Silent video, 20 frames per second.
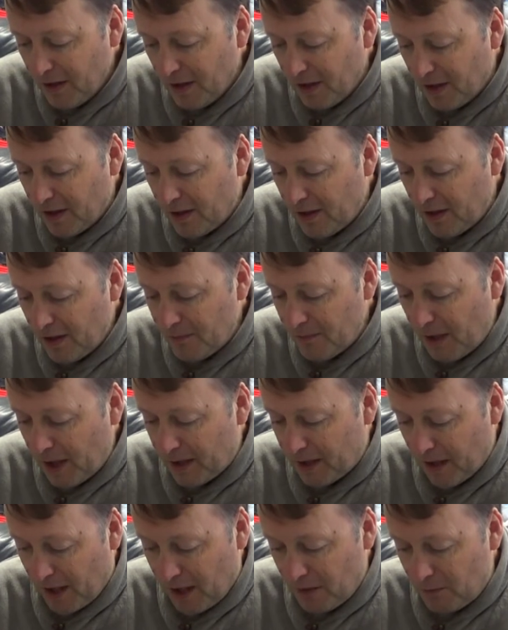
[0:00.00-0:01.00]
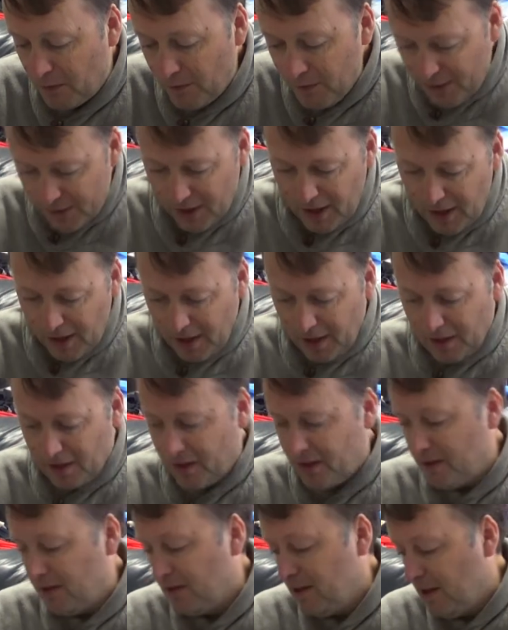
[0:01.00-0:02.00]
Again with C in
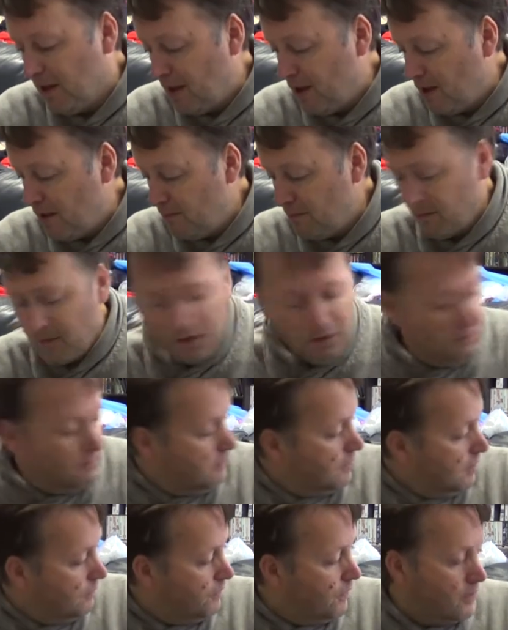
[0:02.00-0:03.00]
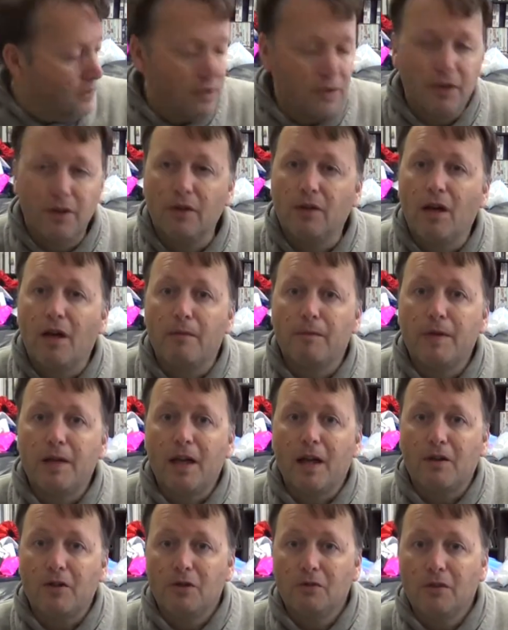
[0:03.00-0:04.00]
it. Oh, I forgot to grab
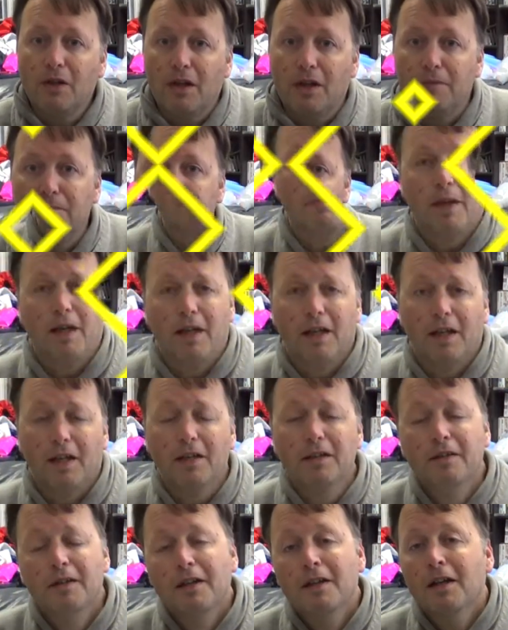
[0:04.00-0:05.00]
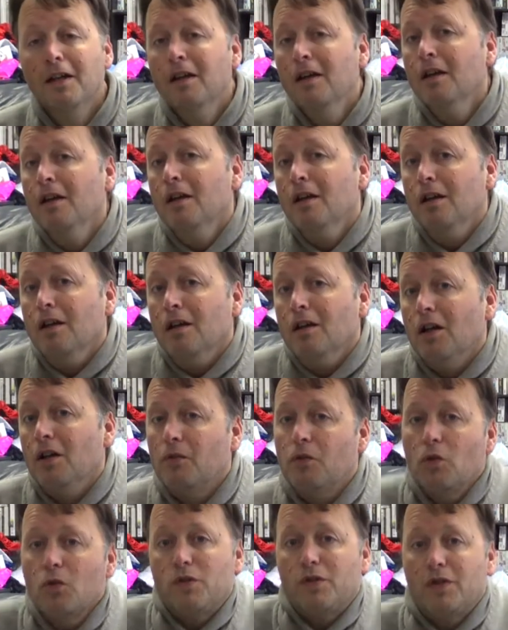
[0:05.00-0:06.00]
the actual game, so back again. And
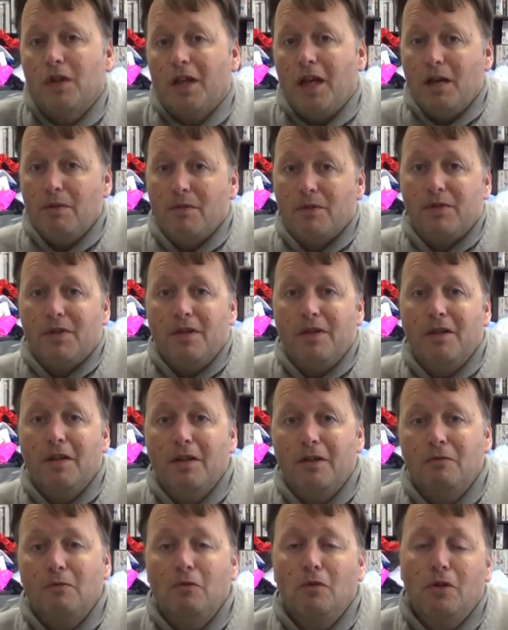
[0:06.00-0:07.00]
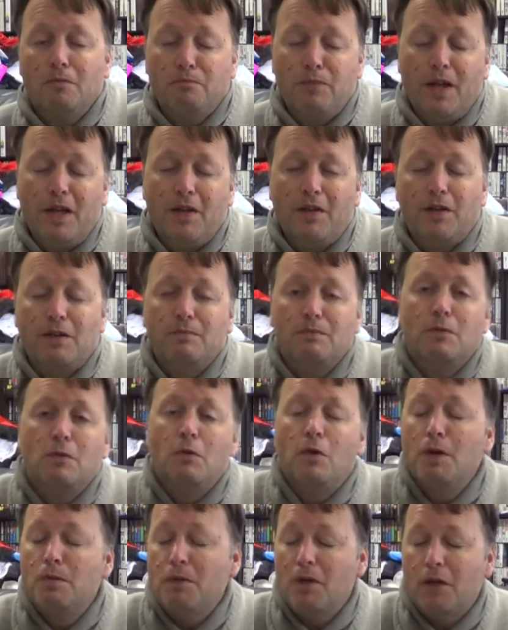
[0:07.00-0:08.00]
of course, a game with C in it, what better than
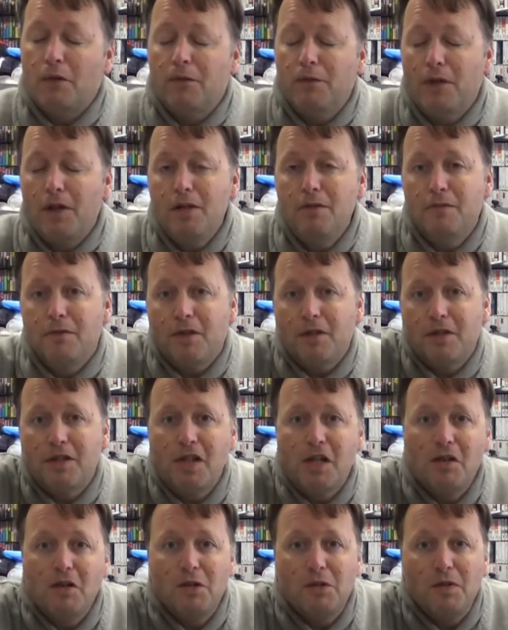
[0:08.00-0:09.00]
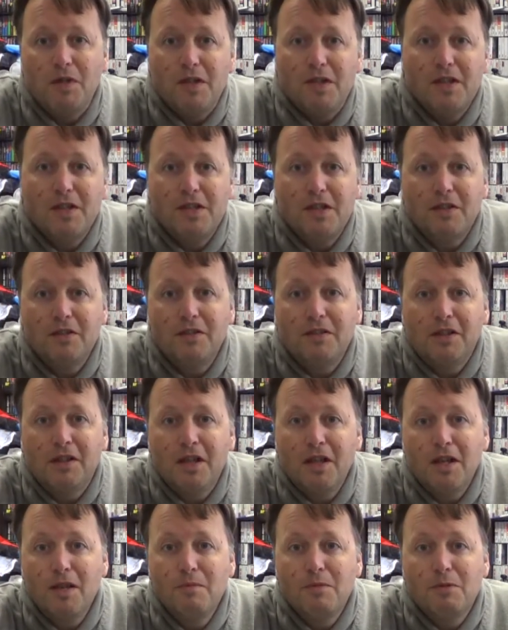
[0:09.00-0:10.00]
one of my favourite Atari 2600
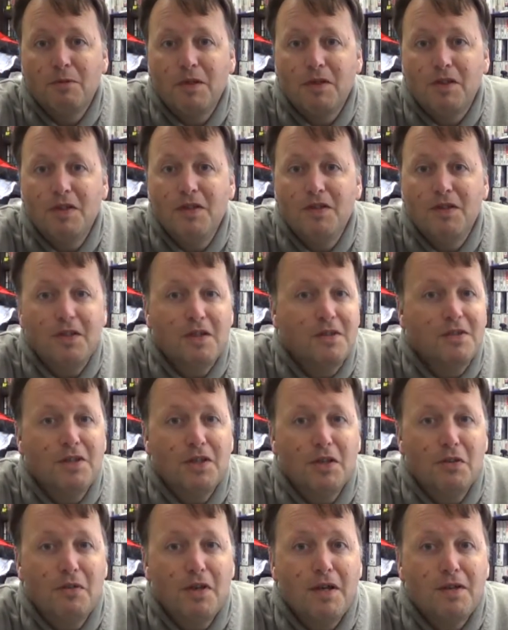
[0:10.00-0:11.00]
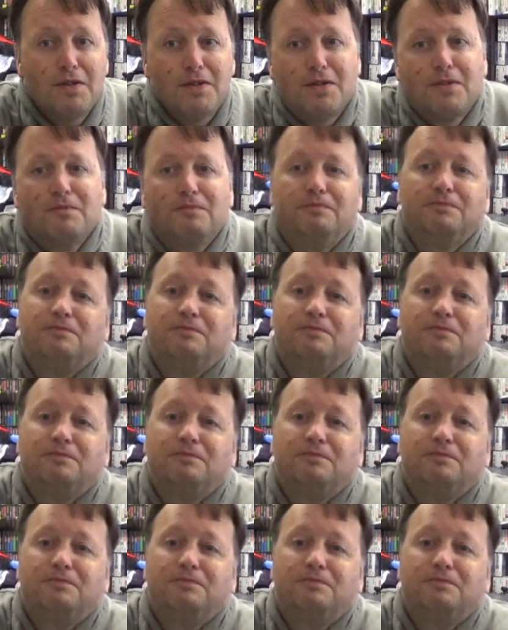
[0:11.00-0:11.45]
games, which is Sequest.